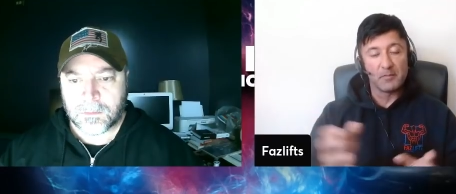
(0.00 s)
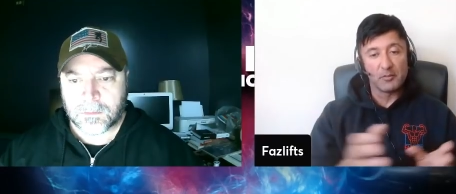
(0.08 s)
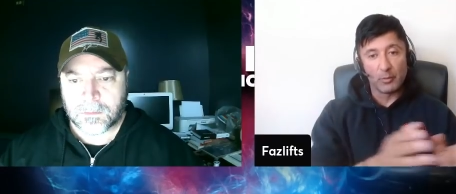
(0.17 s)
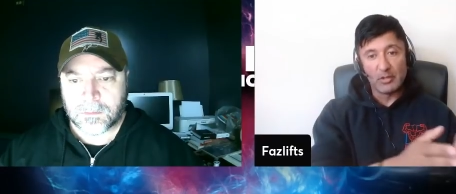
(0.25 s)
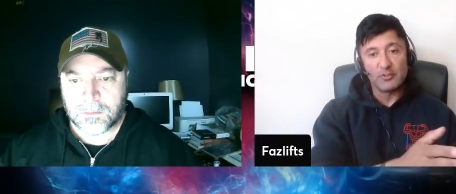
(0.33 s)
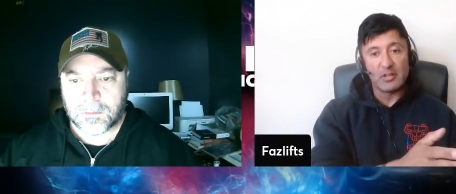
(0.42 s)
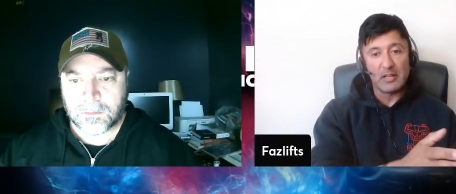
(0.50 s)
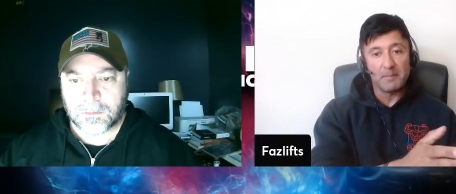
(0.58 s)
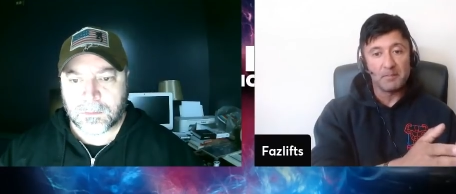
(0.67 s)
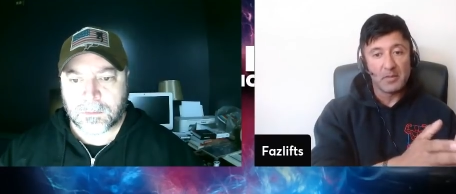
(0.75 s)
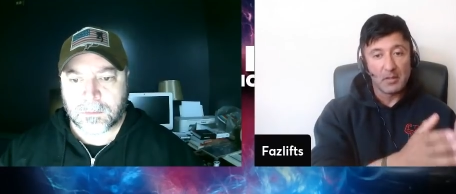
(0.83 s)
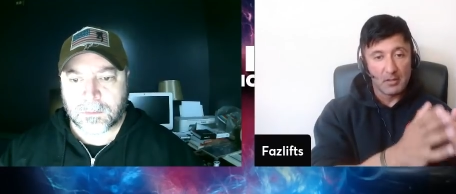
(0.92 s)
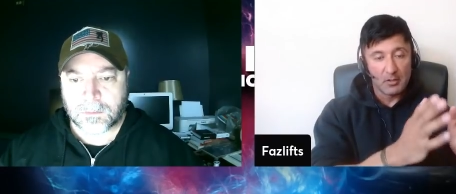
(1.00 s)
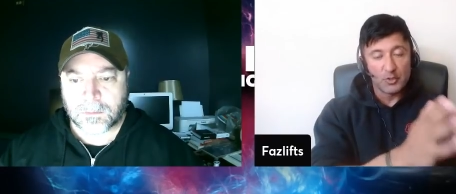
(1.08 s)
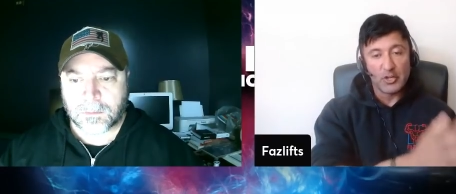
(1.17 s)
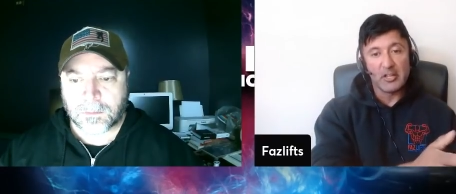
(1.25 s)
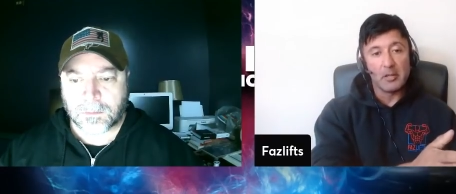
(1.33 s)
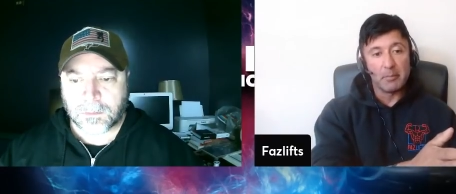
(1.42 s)
Speaker 1: So initially,
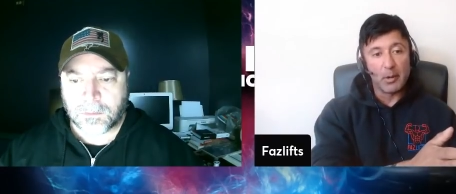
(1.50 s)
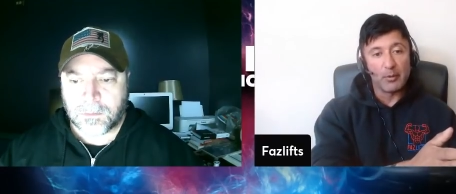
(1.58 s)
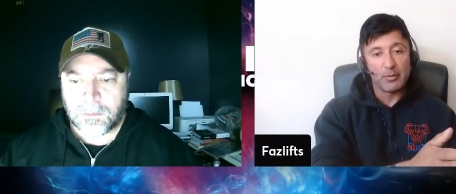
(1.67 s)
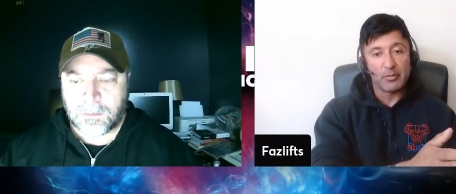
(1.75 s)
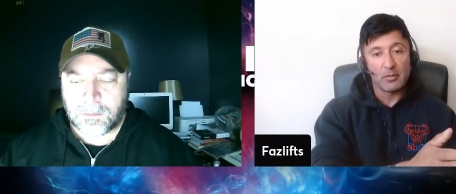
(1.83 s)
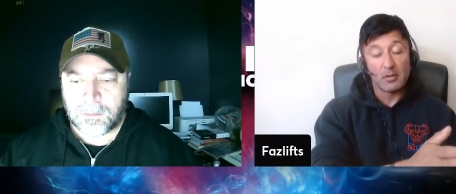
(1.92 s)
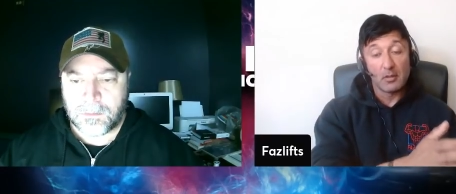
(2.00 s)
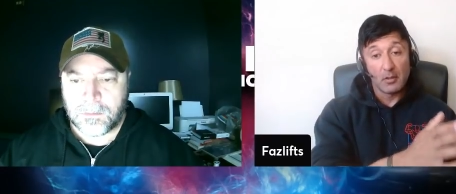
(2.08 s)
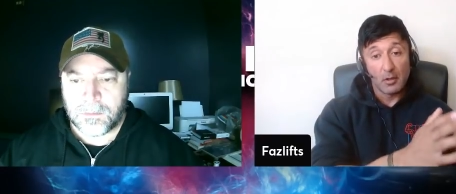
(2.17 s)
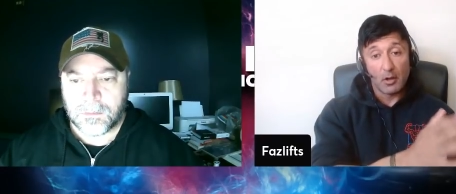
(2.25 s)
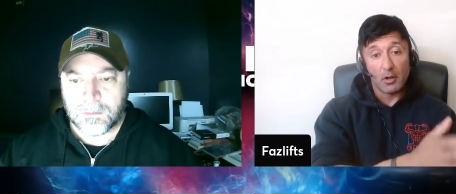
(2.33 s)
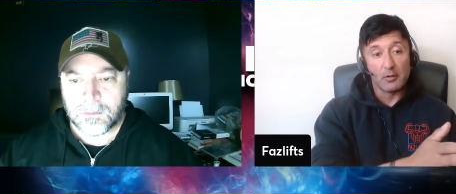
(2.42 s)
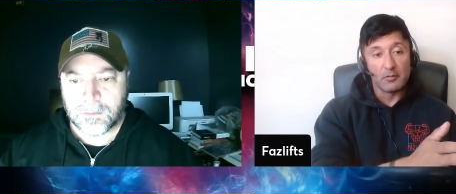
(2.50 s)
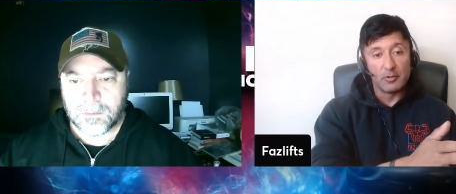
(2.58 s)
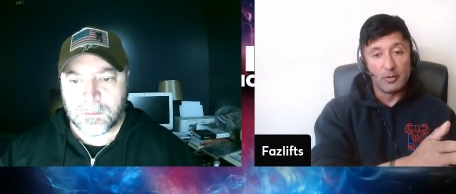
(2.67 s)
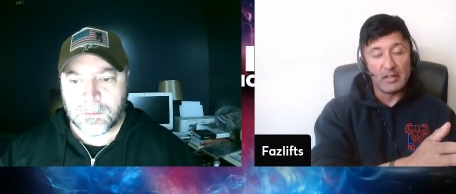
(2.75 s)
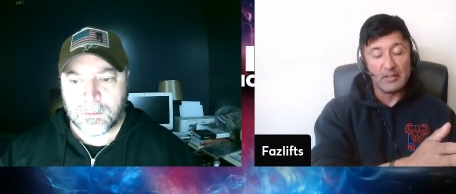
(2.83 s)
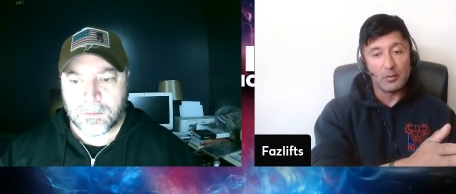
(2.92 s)
training them both on
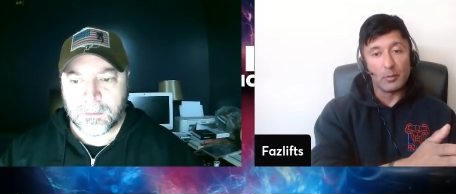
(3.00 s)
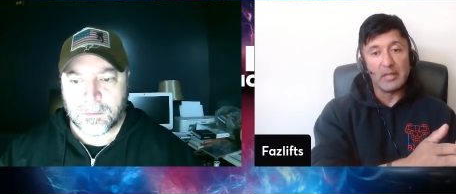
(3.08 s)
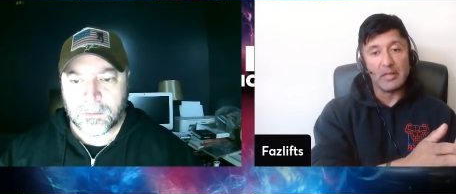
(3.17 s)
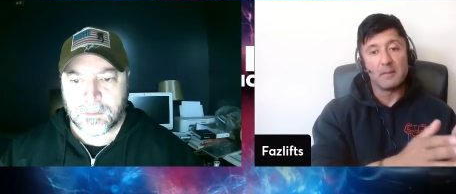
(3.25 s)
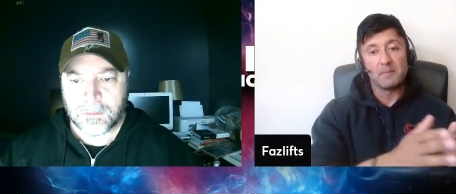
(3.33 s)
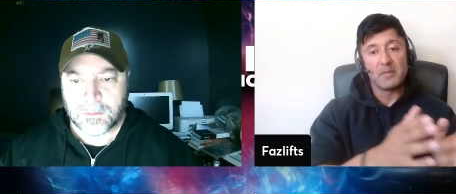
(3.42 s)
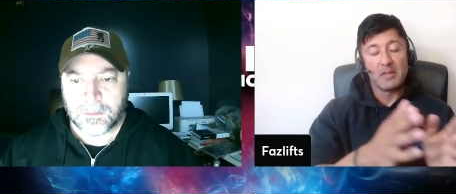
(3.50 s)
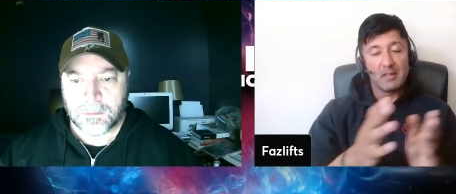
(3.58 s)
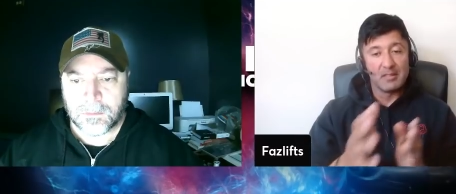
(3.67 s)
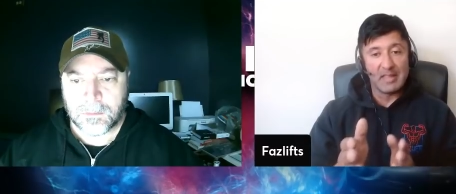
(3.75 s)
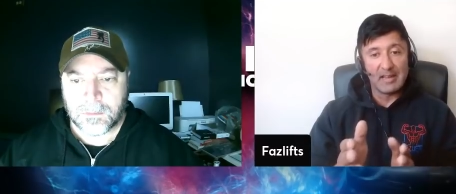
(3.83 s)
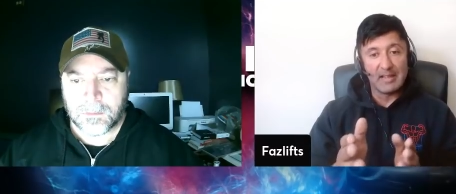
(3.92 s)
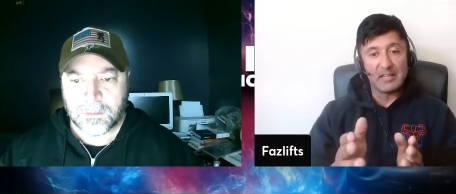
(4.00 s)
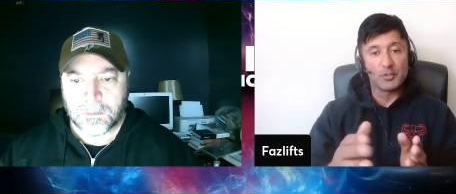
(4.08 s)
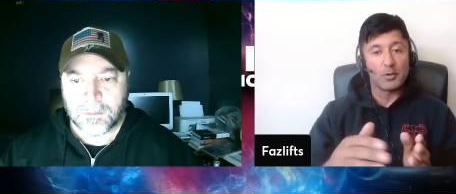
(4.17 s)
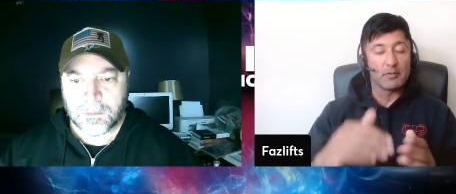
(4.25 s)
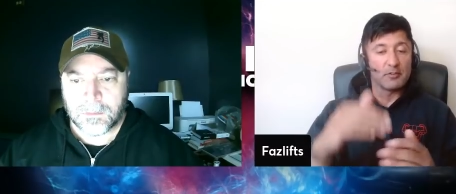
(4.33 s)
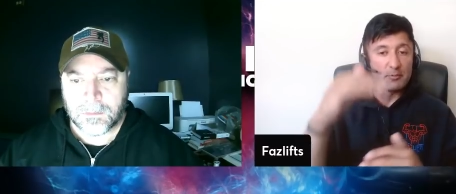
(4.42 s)
two days of the week, then
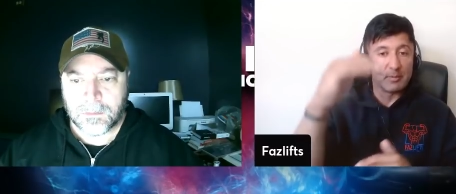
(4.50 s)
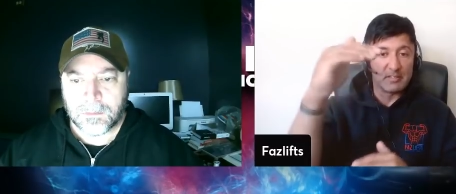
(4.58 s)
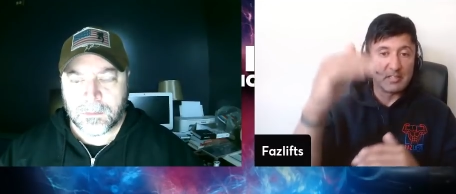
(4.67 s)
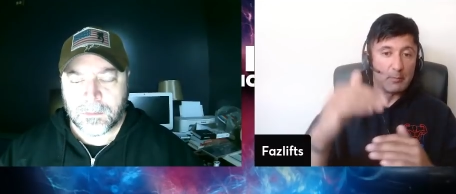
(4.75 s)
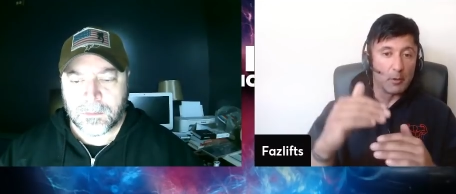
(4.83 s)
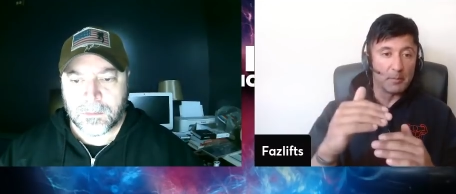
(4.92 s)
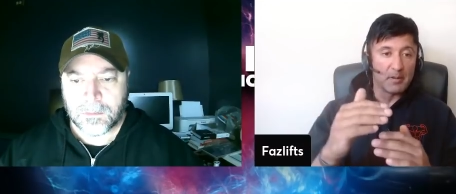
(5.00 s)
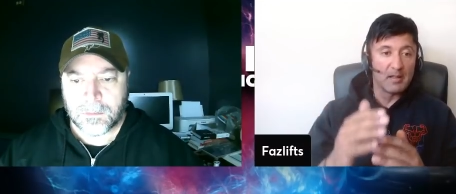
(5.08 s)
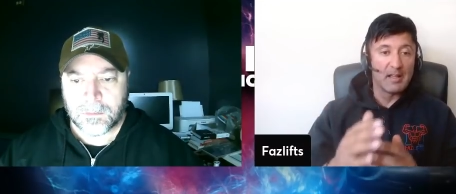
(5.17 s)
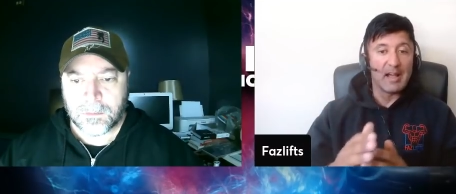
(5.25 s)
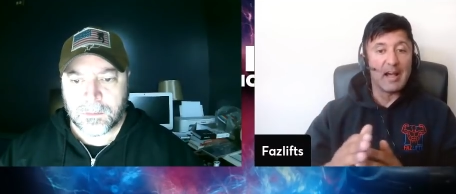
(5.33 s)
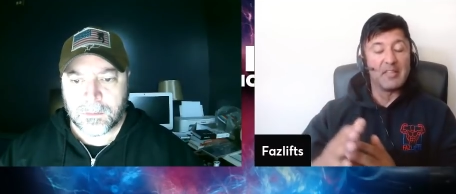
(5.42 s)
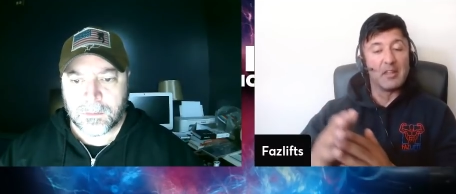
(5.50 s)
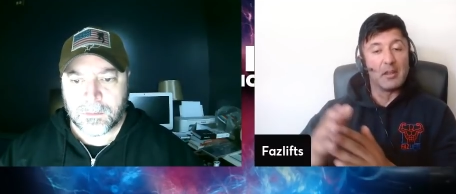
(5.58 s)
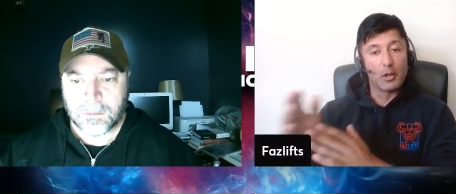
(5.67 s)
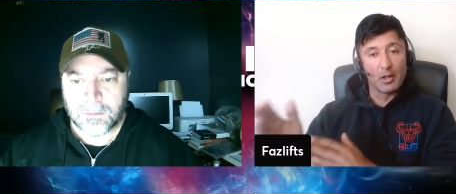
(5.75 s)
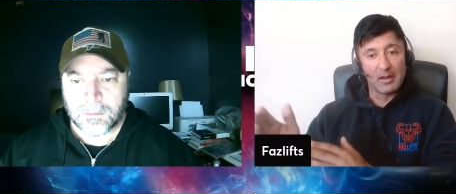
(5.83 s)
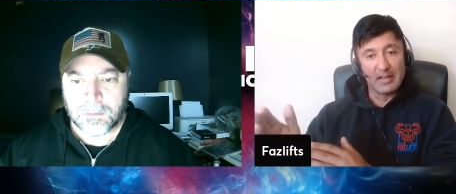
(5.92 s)
later on, splitting them up, and then
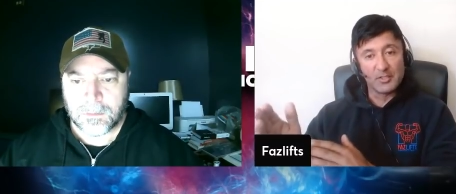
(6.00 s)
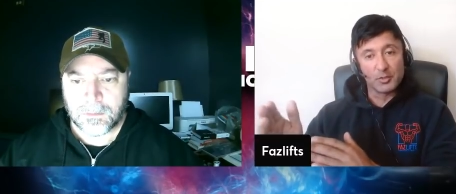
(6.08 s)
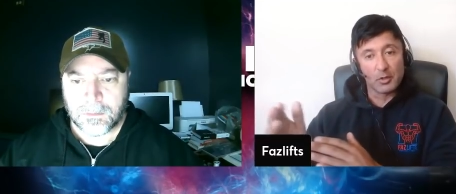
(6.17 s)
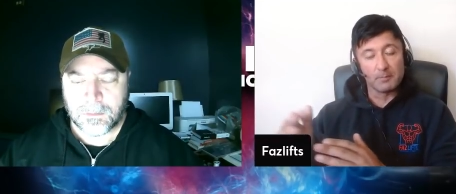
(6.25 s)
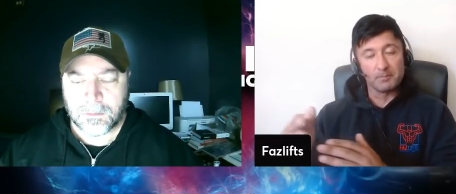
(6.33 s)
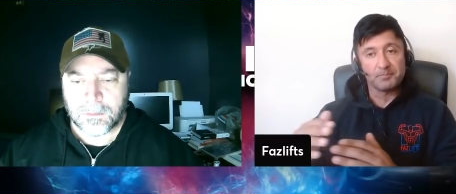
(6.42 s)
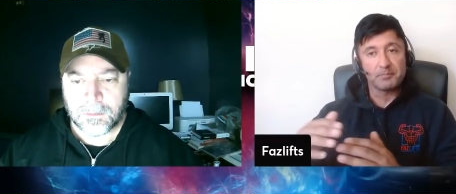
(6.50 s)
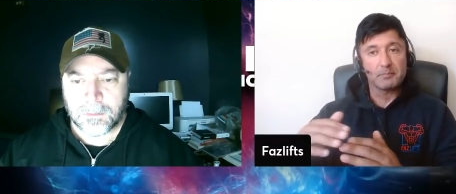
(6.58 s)
a lot later on,